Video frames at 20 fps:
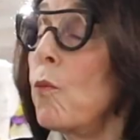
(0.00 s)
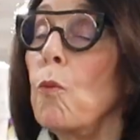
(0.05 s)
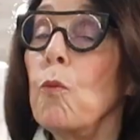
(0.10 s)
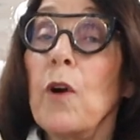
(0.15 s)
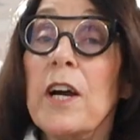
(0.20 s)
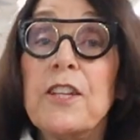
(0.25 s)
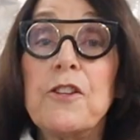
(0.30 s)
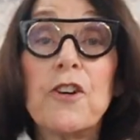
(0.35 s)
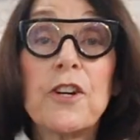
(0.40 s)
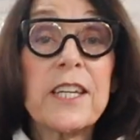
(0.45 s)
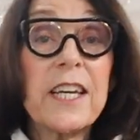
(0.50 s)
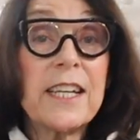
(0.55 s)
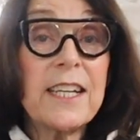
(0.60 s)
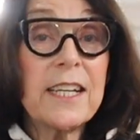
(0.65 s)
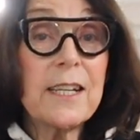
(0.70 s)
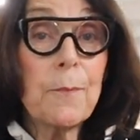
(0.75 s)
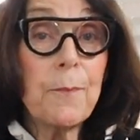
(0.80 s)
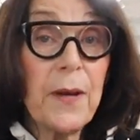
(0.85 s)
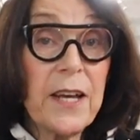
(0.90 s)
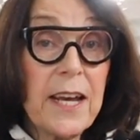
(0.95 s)
when you're
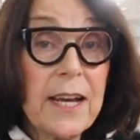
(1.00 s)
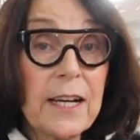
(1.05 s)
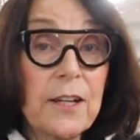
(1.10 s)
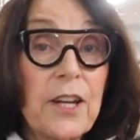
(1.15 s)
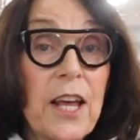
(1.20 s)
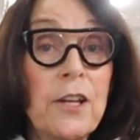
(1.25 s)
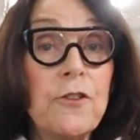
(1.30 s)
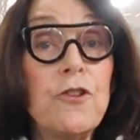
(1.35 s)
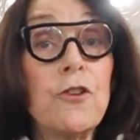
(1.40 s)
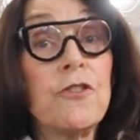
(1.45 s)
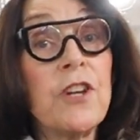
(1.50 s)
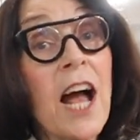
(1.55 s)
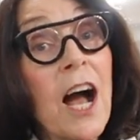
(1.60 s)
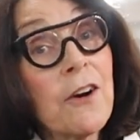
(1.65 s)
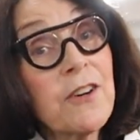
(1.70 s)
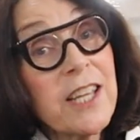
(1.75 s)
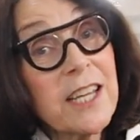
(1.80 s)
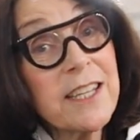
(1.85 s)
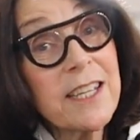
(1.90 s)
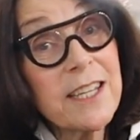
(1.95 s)
getting a pant and you're
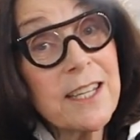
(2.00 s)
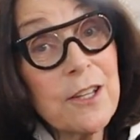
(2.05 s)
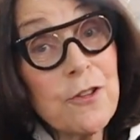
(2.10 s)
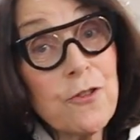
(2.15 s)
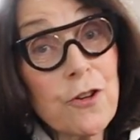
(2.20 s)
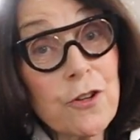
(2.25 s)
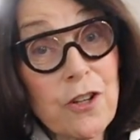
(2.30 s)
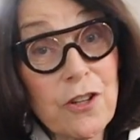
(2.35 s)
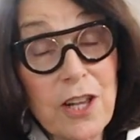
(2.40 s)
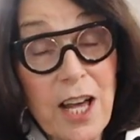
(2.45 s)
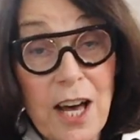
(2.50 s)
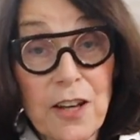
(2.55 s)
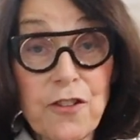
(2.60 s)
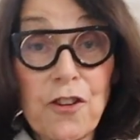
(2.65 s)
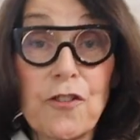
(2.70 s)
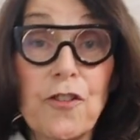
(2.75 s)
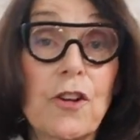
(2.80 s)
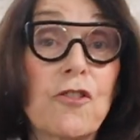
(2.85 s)
now getting it in your closet,